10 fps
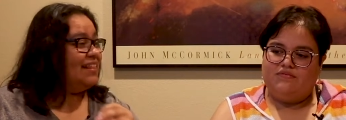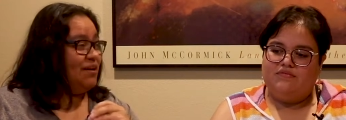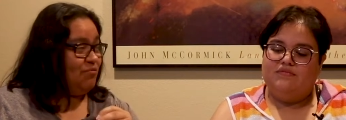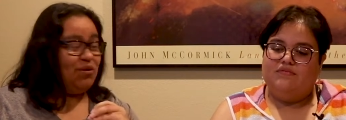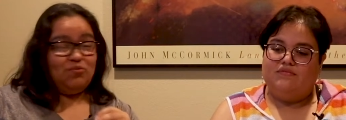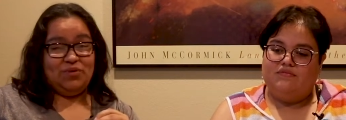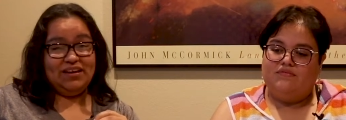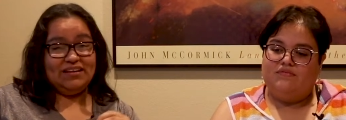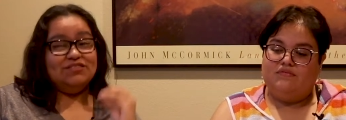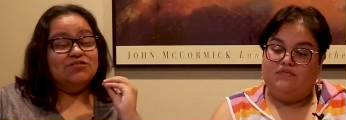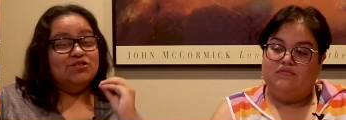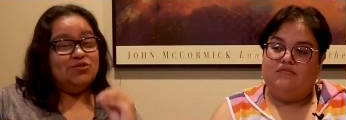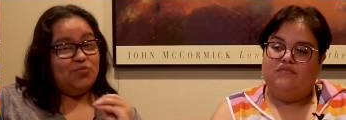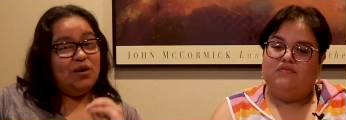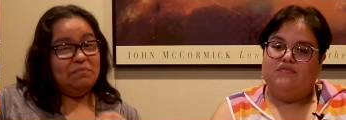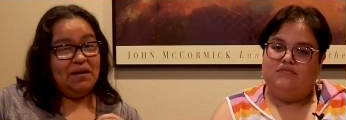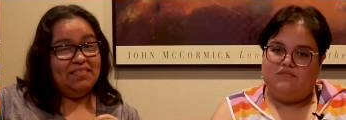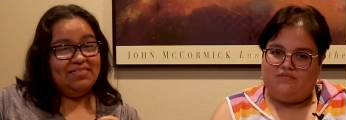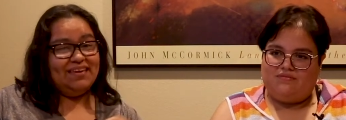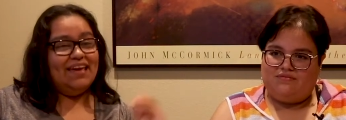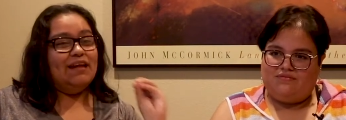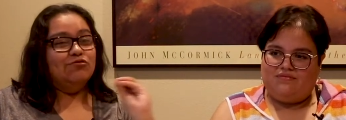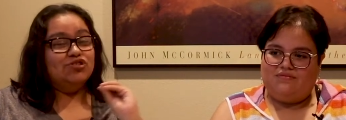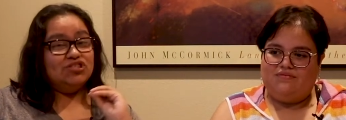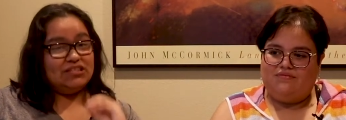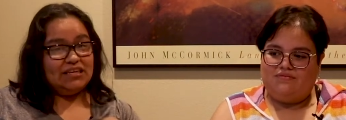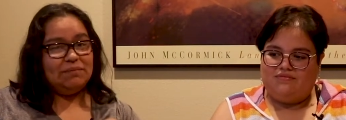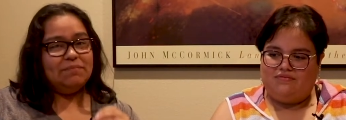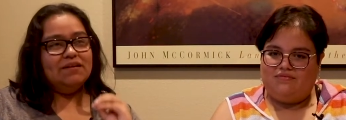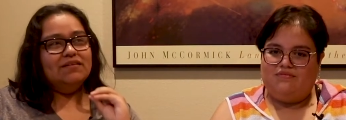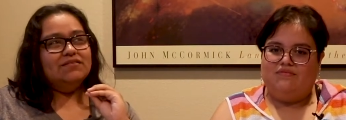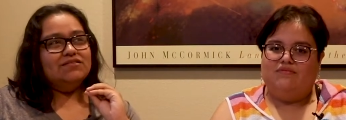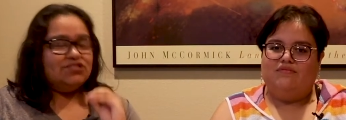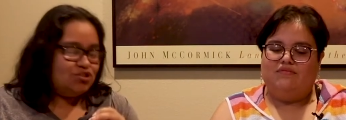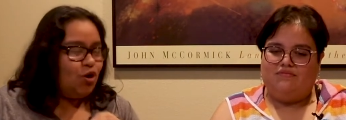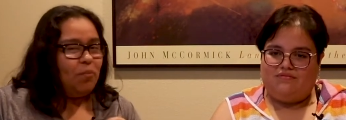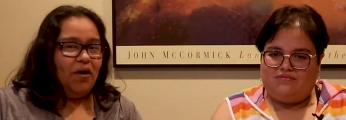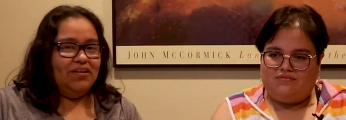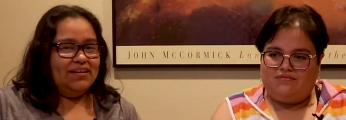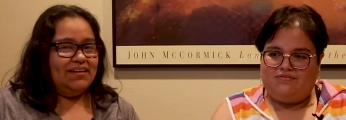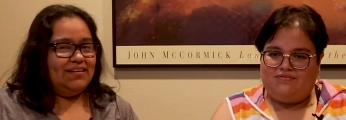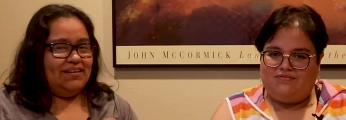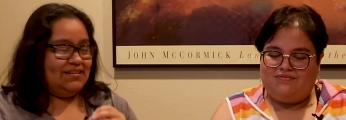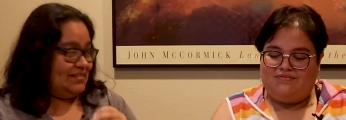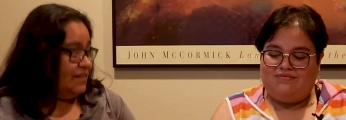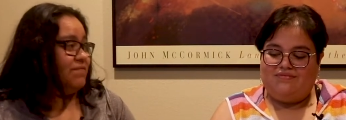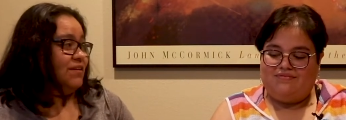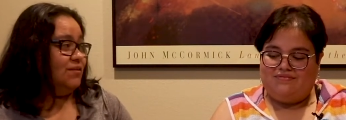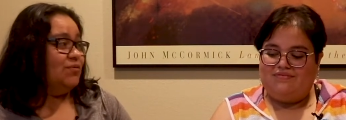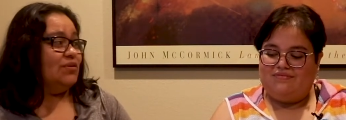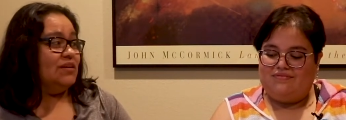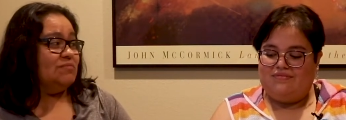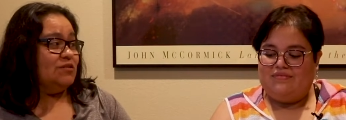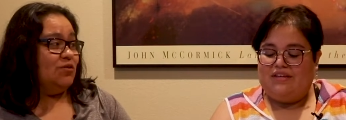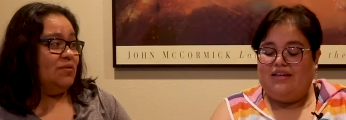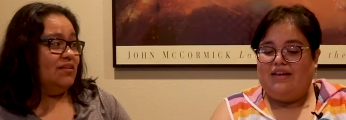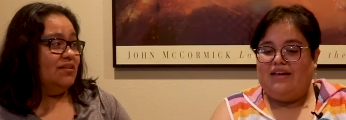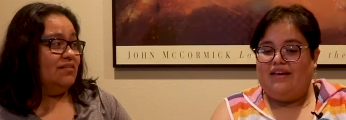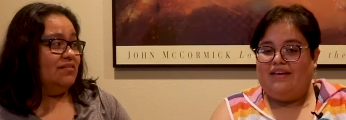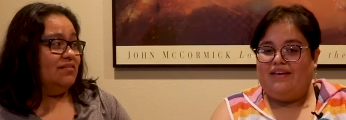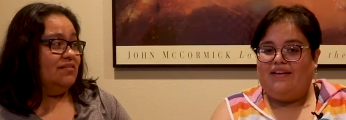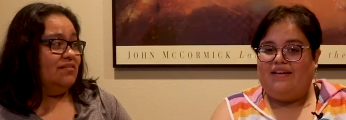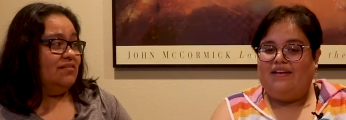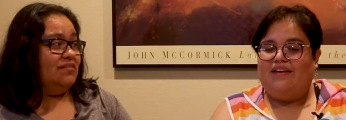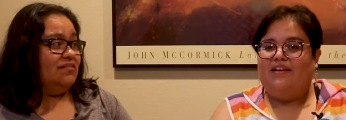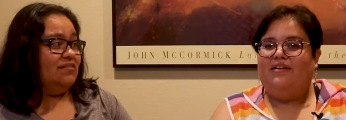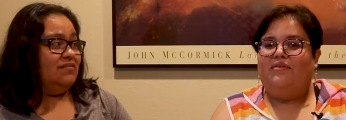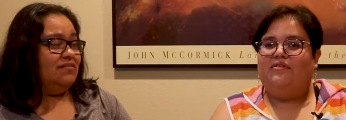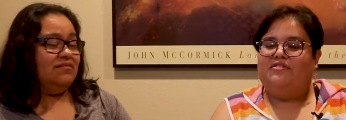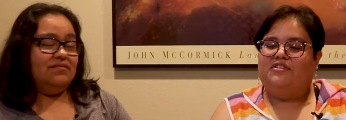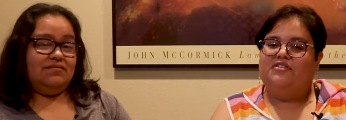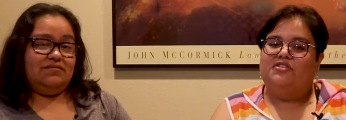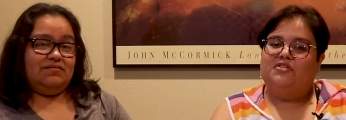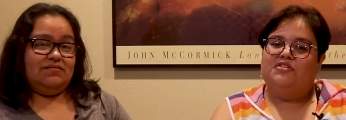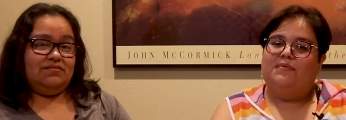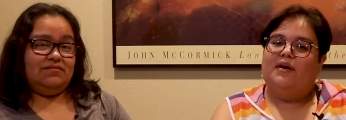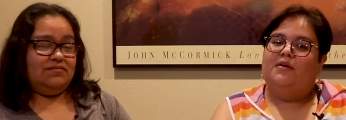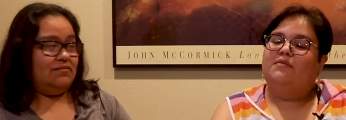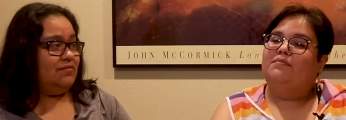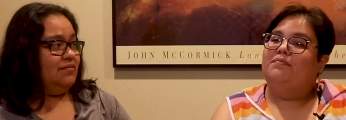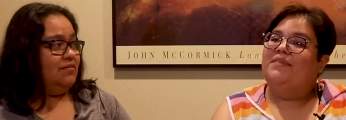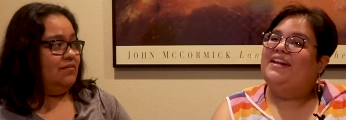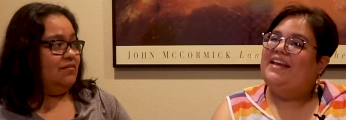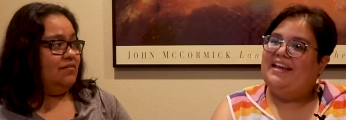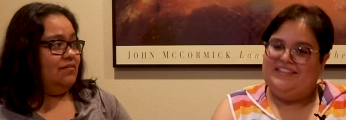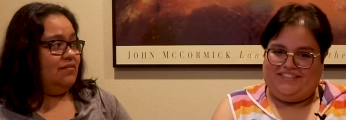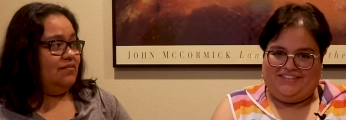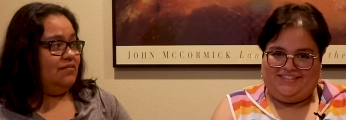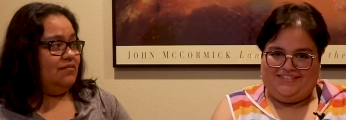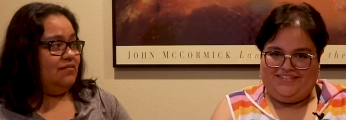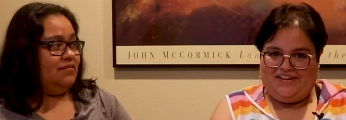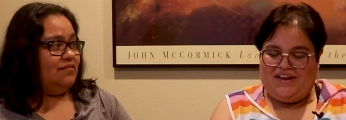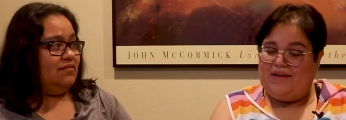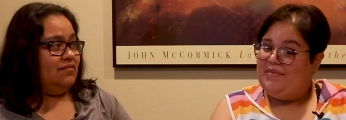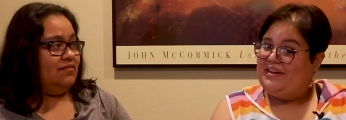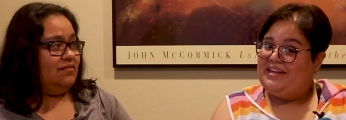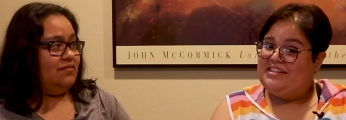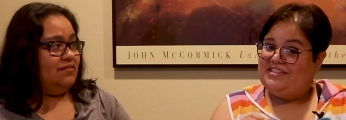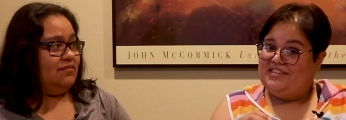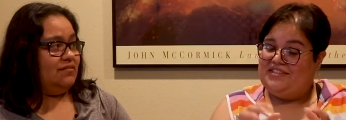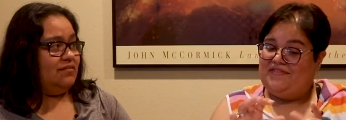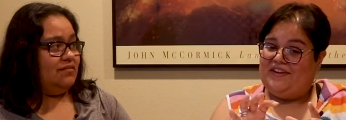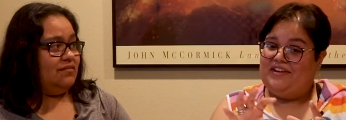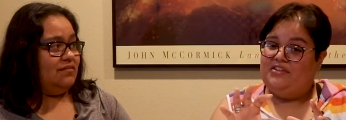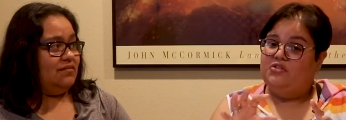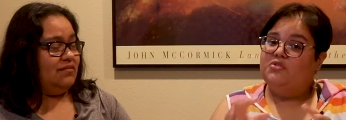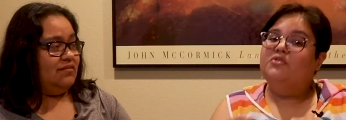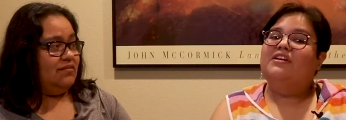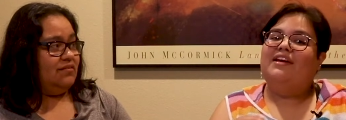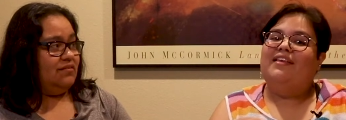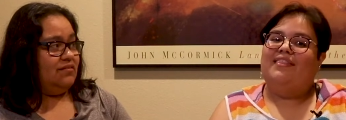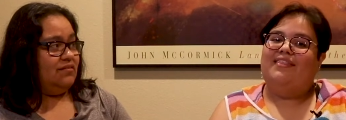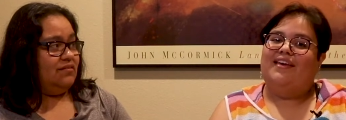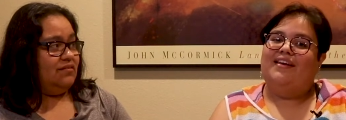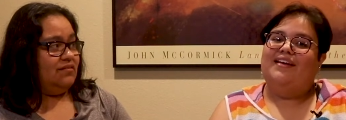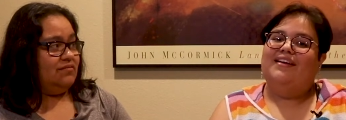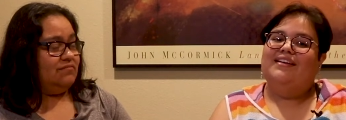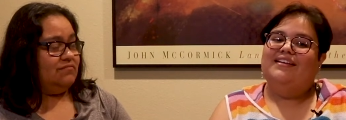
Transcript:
Speaker 1: and that one week can turn into one month and it will just keep snowballing it definitely will keep snowballing
Speaker 2: yeah and i know there's concerns about medication medication is a very tricky thing